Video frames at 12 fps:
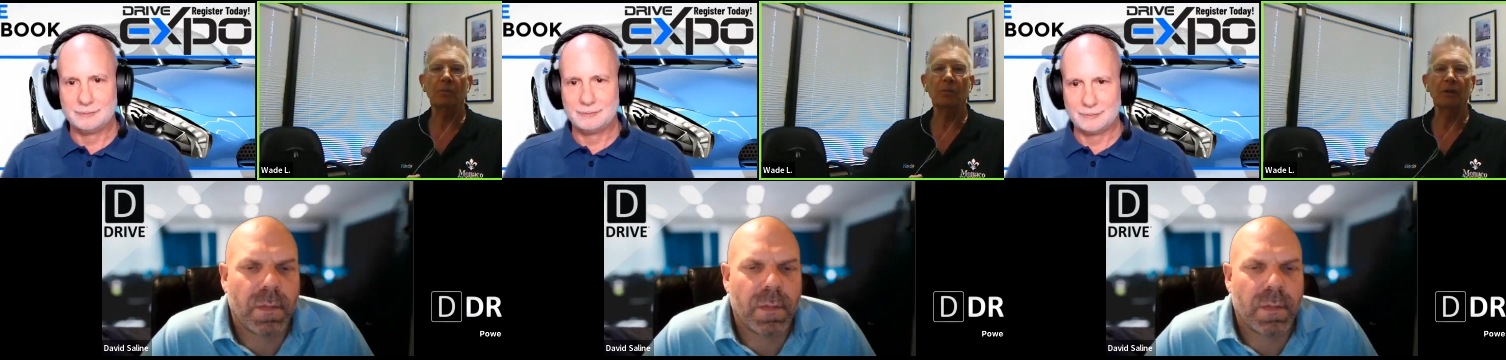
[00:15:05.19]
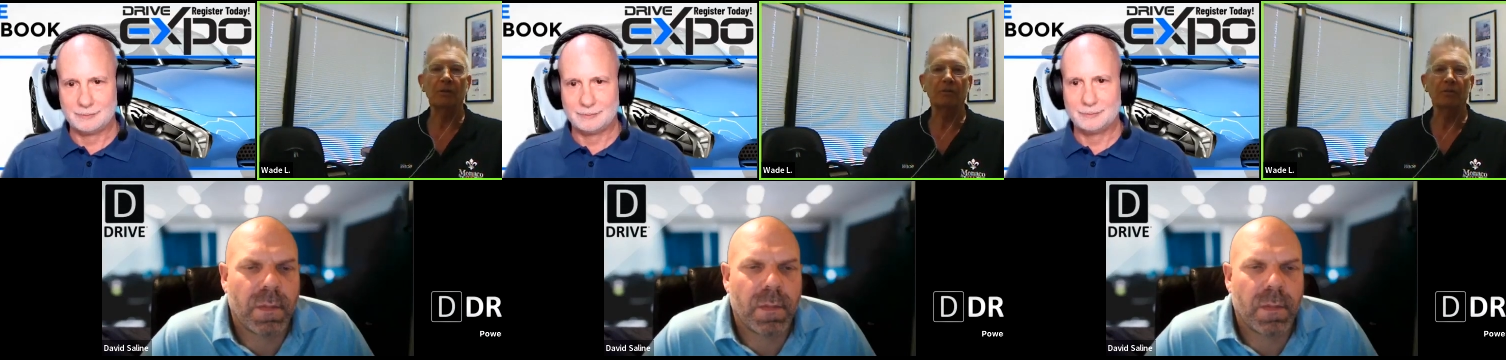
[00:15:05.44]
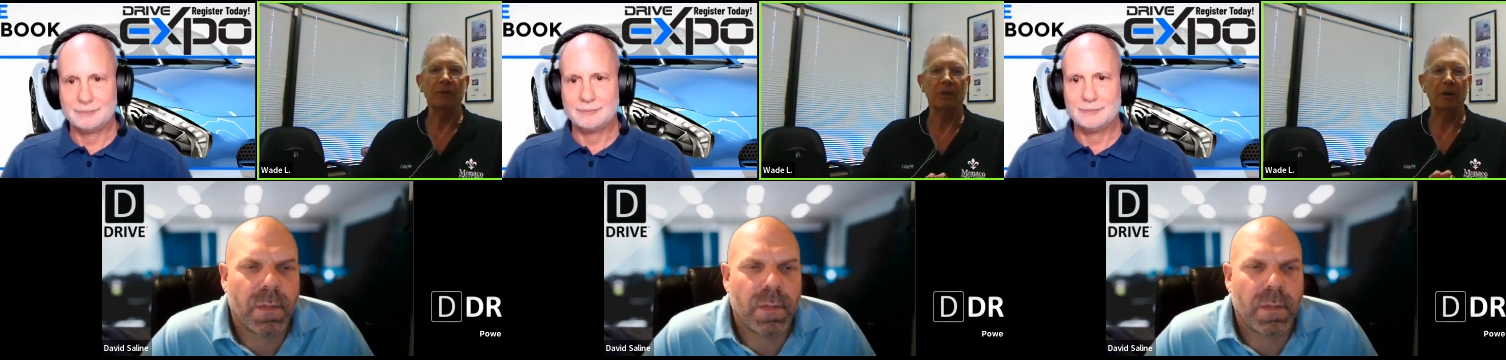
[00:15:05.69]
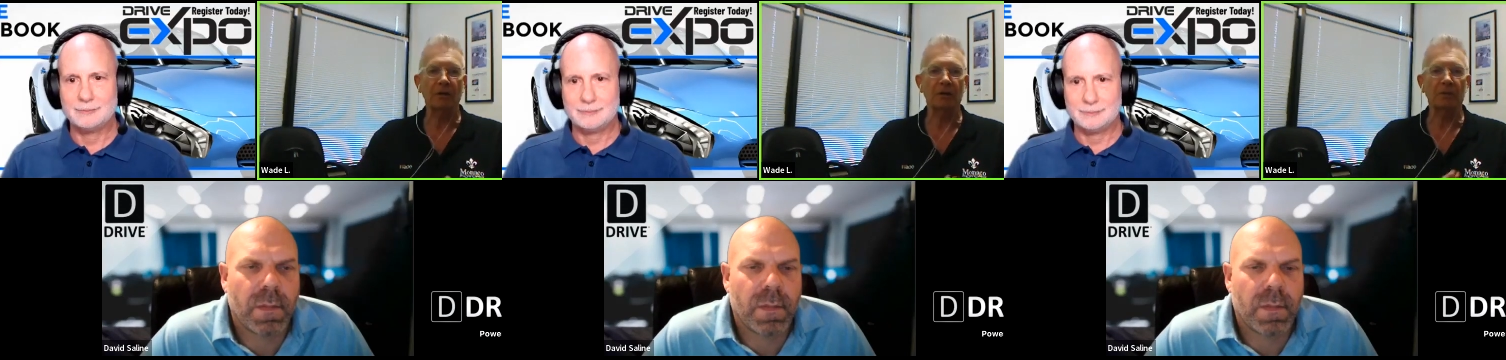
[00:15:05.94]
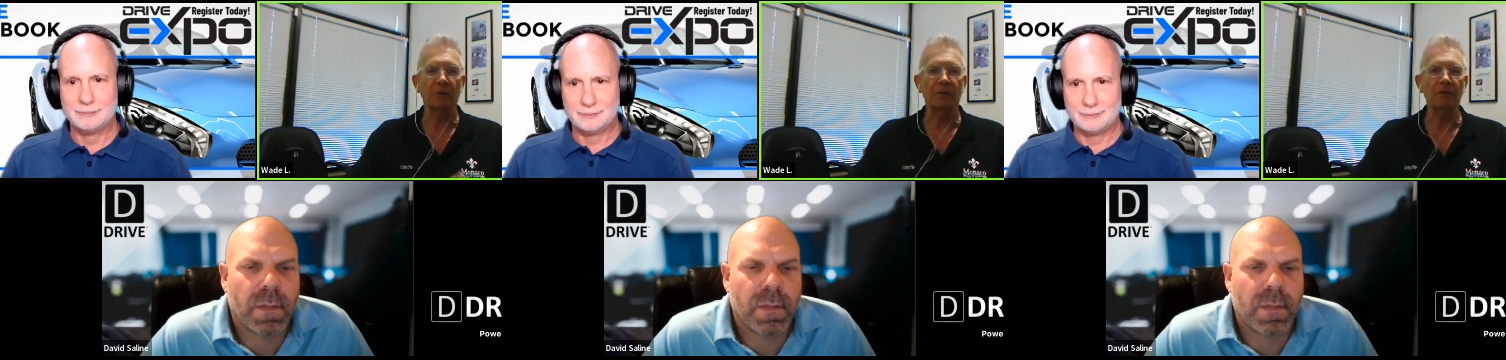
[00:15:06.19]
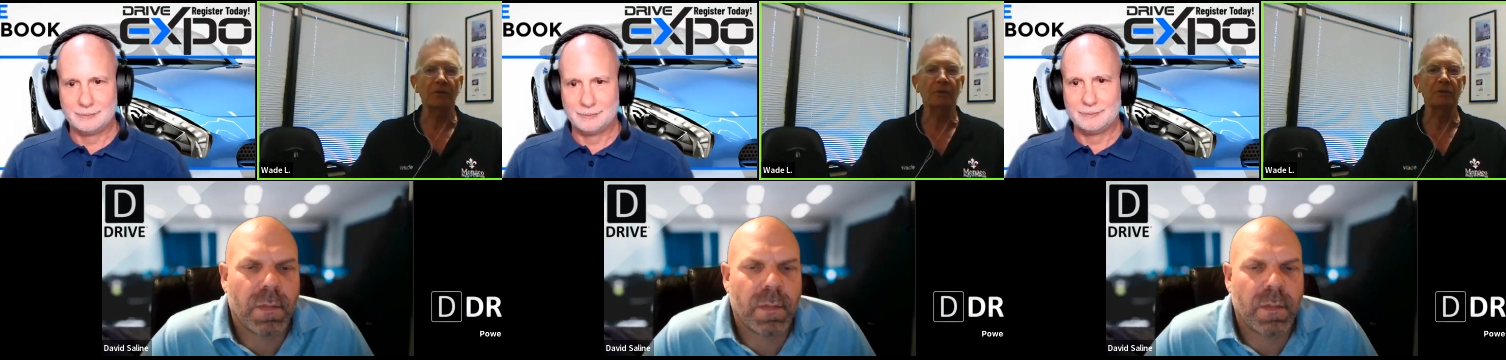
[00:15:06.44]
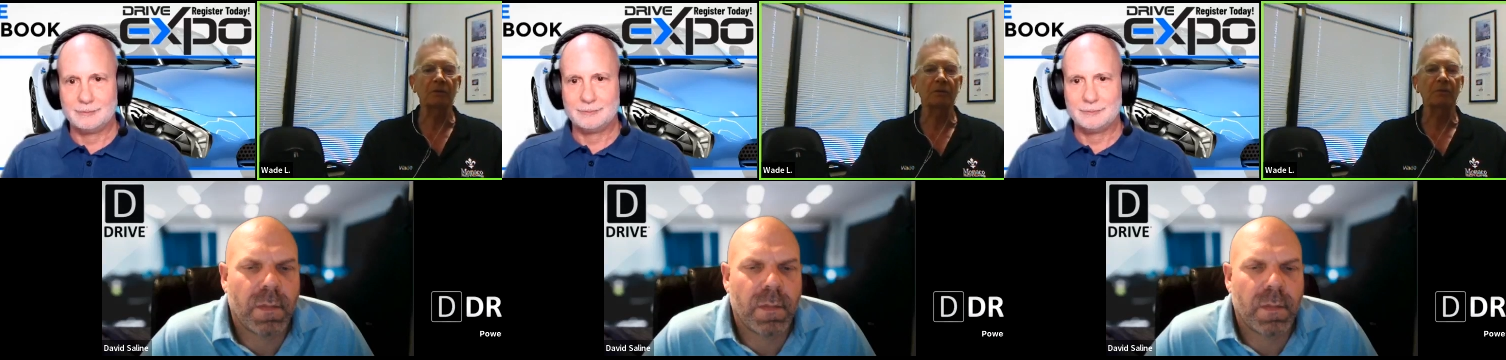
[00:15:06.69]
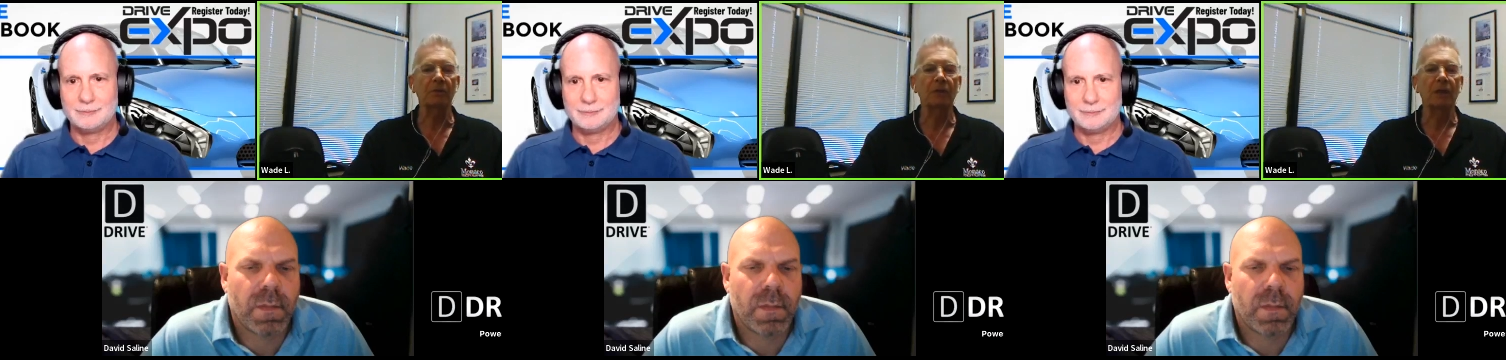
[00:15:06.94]
Speaker 1: ways for customers
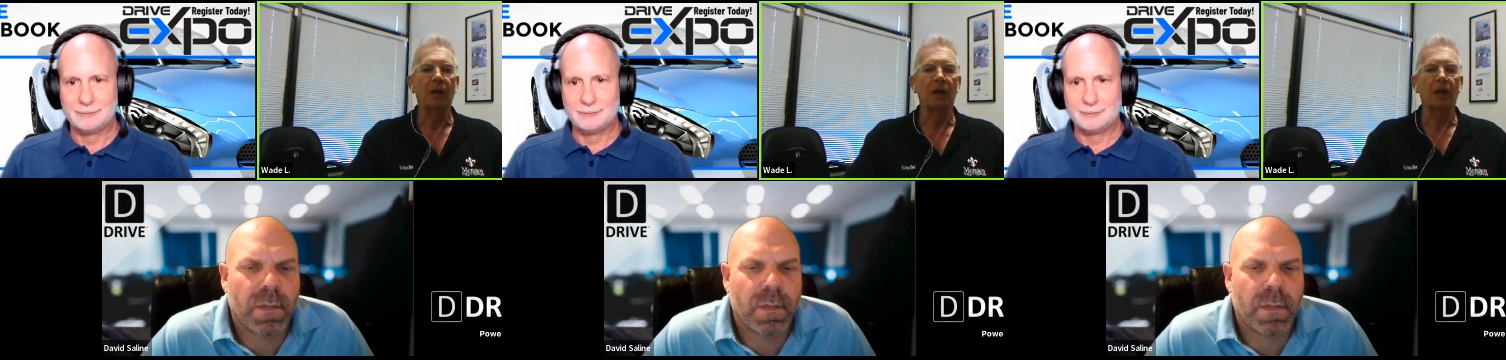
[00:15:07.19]
to